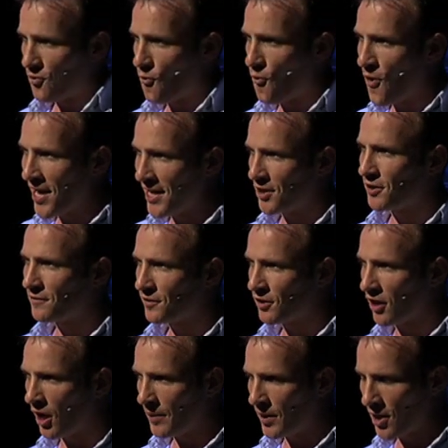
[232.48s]
Really good for
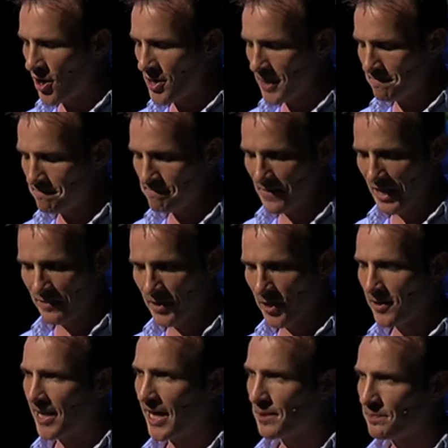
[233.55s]
carbo loading, and if you
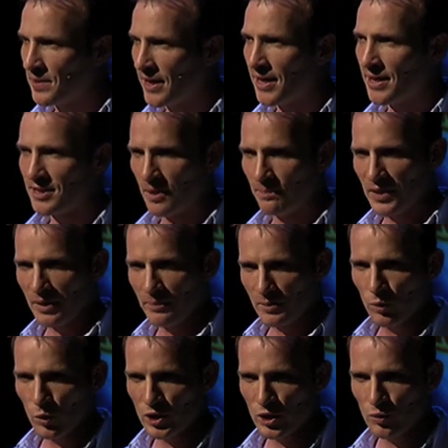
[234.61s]
don't like beer, something a
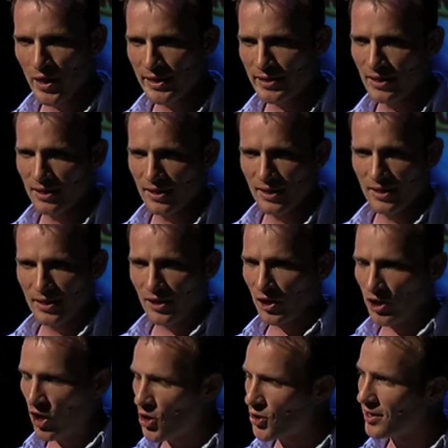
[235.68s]
bit more sweet,
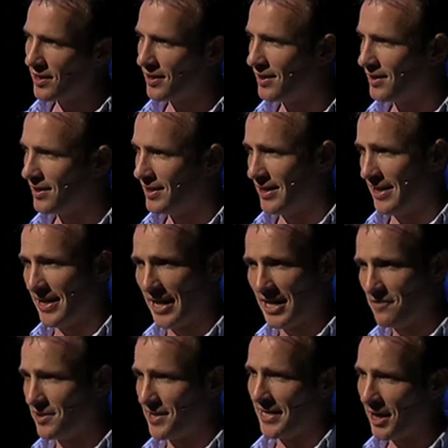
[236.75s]
Coke
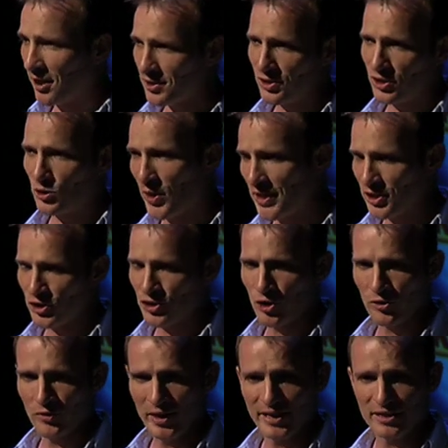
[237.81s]
and everything else sweet and
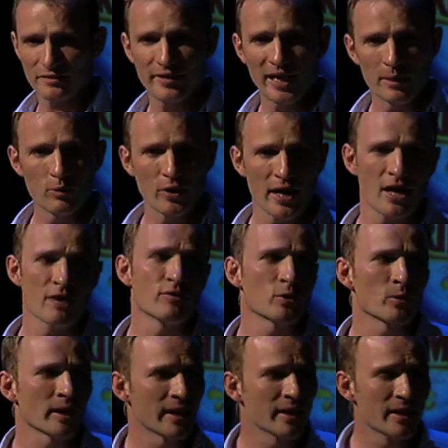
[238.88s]
sugary is available
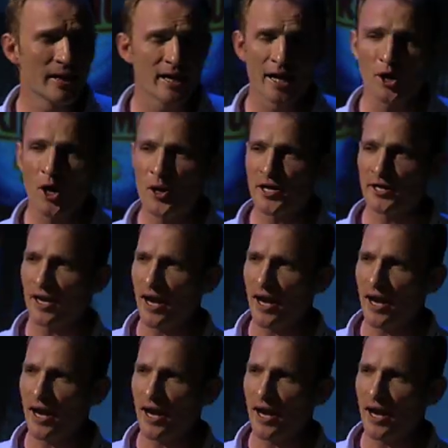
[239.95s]
everywhere. And only